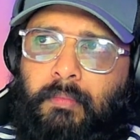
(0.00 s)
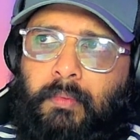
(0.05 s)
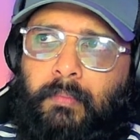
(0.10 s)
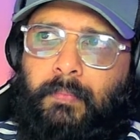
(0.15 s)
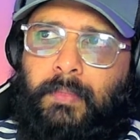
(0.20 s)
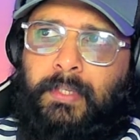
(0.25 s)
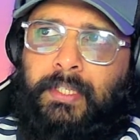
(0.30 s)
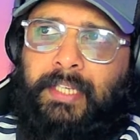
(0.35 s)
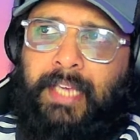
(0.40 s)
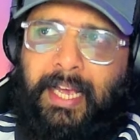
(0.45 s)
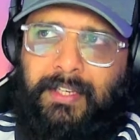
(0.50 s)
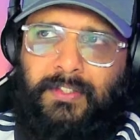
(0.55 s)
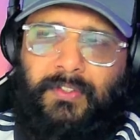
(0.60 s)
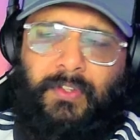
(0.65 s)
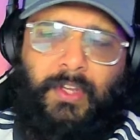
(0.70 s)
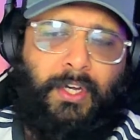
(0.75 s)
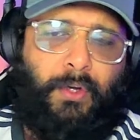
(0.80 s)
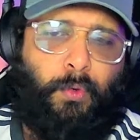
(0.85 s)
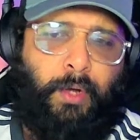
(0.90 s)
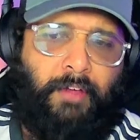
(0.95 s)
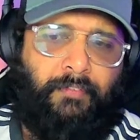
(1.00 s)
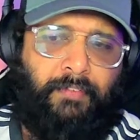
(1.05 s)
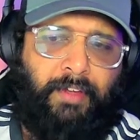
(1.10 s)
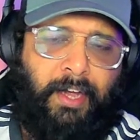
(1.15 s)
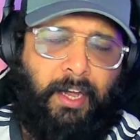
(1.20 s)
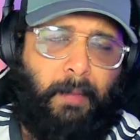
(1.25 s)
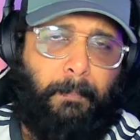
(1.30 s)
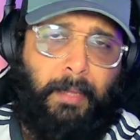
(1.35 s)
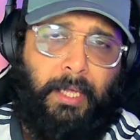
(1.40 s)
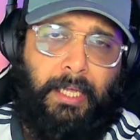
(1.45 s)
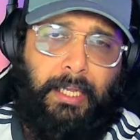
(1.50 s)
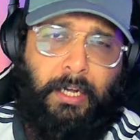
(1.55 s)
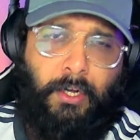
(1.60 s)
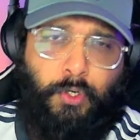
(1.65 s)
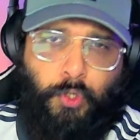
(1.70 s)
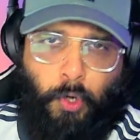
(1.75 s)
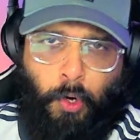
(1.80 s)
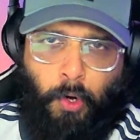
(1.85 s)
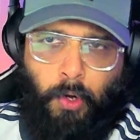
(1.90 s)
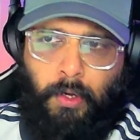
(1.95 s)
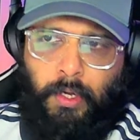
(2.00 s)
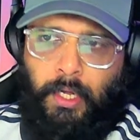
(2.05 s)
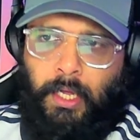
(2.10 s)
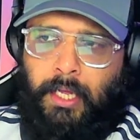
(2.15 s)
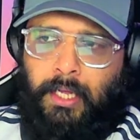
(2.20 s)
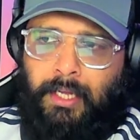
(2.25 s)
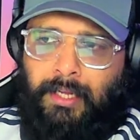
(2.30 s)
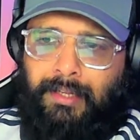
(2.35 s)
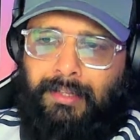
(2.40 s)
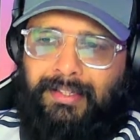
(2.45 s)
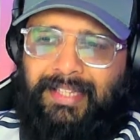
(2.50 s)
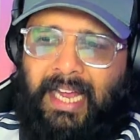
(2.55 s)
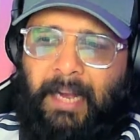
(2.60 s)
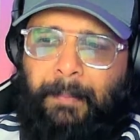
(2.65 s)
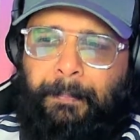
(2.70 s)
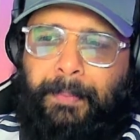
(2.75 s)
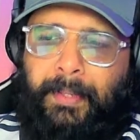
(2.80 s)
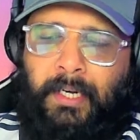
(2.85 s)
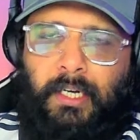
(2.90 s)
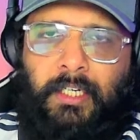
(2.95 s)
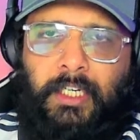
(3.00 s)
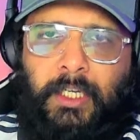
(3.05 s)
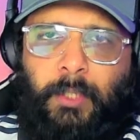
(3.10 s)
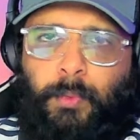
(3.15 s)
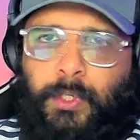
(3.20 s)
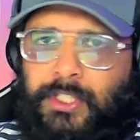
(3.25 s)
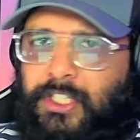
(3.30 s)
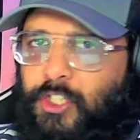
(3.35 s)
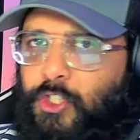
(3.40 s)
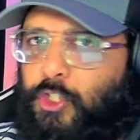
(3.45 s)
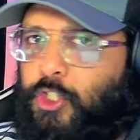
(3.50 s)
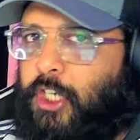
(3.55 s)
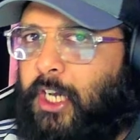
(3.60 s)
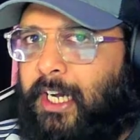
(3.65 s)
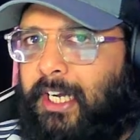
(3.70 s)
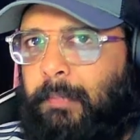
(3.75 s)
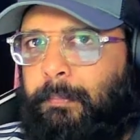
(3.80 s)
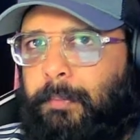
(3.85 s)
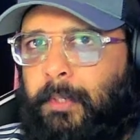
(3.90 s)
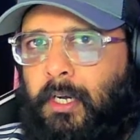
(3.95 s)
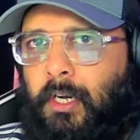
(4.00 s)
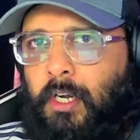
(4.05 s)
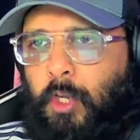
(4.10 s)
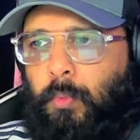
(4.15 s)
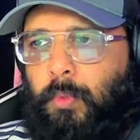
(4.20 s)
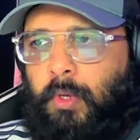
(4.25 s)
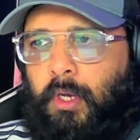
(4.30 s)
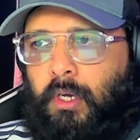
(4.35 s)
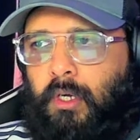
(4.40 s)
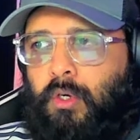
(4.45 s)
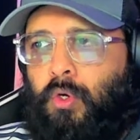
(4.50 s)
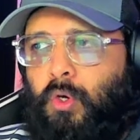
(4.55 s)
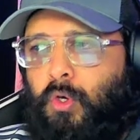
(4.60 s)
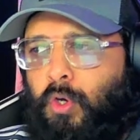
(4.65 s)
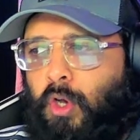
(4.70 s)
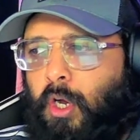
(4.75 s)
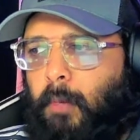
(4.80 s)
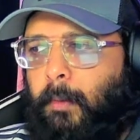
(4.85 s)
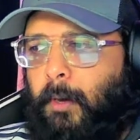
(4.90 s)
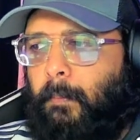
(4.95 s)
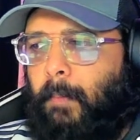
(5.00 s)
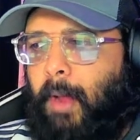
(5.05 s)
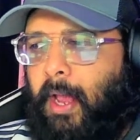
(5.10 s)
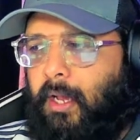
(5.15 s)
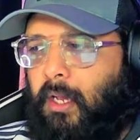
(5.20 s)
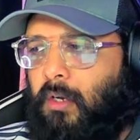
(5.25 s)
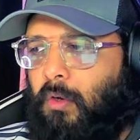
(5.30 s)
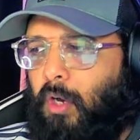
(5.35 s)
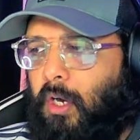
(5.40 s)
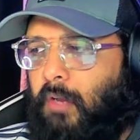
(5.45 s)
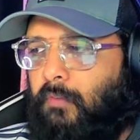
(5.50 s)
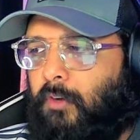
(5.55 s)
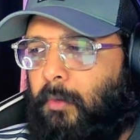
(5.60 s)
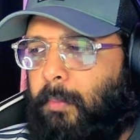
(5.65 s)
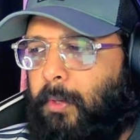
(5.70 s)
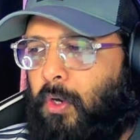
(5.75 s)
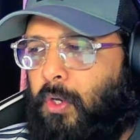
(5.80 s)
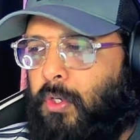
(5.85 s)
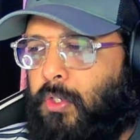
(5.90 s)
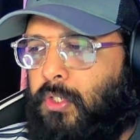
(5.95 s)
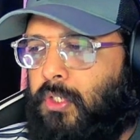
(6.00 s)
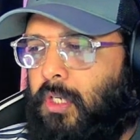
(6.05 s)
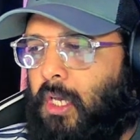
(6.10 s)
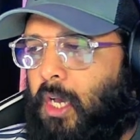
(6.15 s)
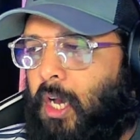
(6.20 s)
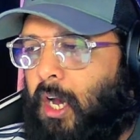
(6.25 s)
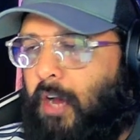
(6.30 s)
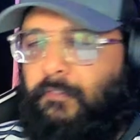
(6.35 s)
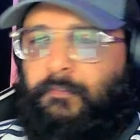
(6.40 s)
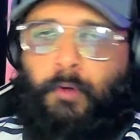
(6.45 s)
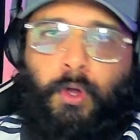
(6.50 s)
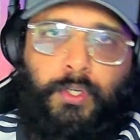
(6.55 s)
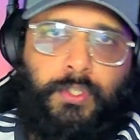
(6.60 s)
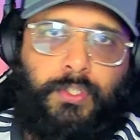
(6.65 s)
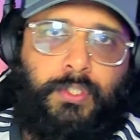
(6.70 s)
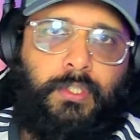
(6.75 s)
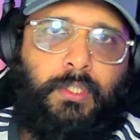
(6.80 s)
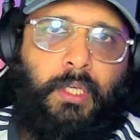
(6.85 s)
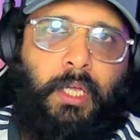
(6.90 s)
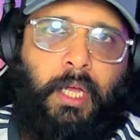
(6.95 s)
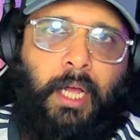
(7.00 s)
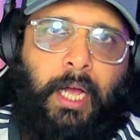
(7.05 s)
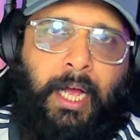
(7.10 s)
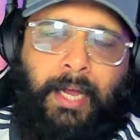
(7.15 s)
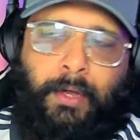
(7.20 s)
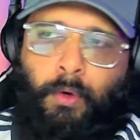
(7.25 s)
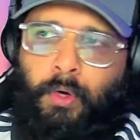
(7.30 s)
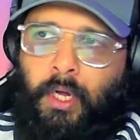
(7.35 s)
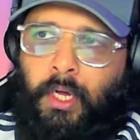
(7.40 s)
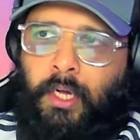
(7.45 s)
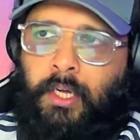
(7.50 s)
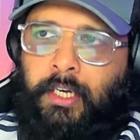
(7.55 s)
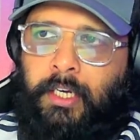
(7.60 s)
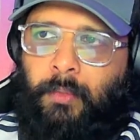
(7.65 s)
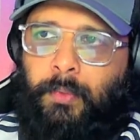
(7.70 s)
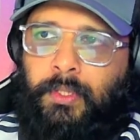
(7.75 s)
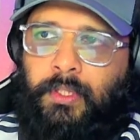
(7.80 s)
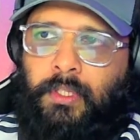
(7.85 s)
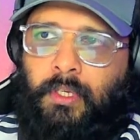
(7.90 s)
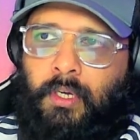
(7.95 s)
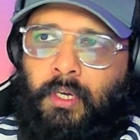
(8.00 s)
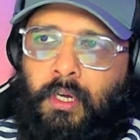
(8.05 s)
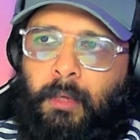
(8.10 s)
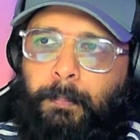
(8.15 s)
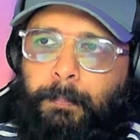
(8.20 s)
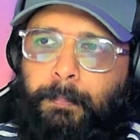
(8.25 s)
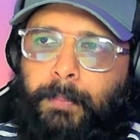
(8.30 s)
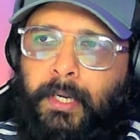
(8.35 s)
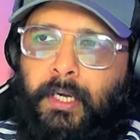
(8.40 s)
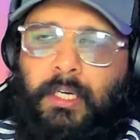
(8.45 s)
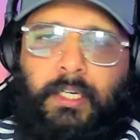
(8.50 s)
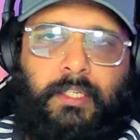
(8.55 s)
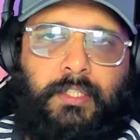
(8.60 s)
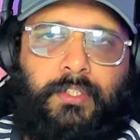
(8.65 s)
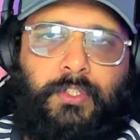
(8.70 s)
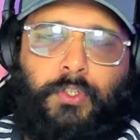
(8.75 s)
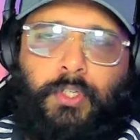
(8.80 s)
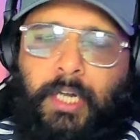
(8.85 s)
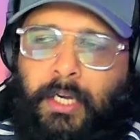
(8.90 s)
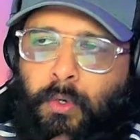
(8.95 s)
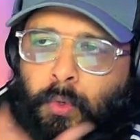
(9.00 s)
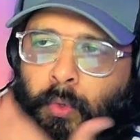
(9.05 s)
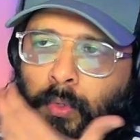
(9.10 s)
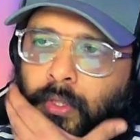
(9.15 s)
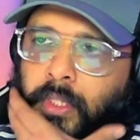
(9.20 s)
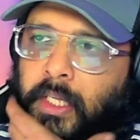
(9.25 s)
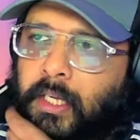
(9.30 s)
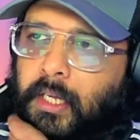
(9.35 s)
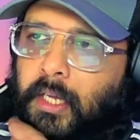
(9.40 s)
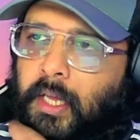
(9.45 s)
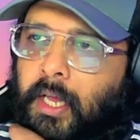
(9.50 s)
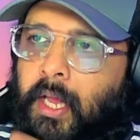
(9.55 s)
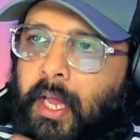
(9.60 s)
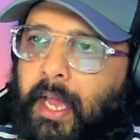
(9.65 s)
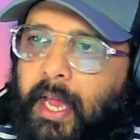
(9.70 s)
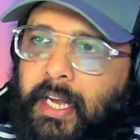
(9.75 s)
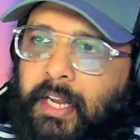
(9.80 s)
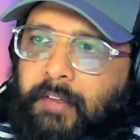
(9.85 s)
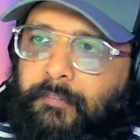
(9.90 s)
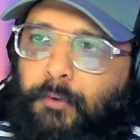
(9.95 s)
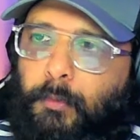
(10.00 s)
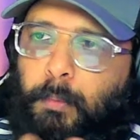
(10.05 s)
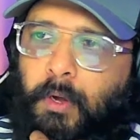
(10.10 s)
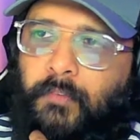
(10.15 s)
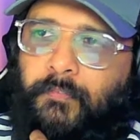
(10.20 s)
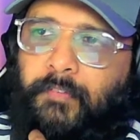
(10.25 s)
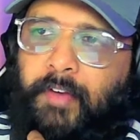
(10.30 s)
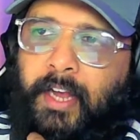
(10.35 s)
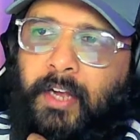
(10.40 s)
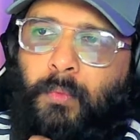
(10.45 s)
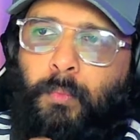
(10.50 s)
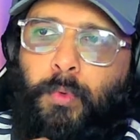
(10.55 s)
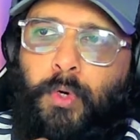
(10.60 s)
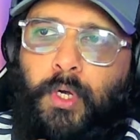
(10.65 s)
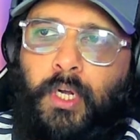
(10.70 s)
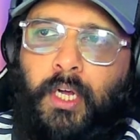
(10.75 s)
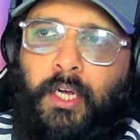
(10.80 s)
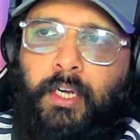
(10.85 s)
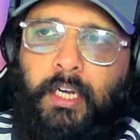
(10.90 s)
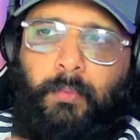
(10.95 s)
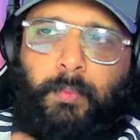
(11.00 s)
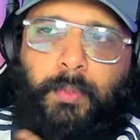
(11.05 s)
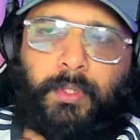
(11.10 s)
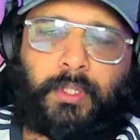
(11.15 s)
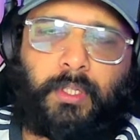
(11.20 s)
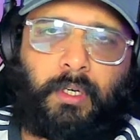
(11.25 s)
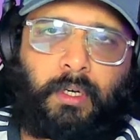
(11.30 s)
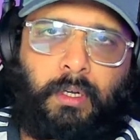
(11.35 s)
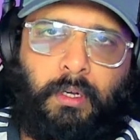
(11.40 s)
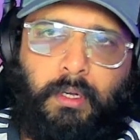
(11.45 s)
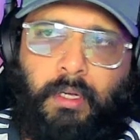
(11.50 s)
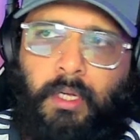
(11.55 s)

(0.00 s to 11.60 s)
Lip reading: yes, it could have ended up in a draw. That penalty was a shady penalty. We're going to talk about Michael Oliver because, of course, I don't agree with the penalty decision. I don't think any football fan would agree with the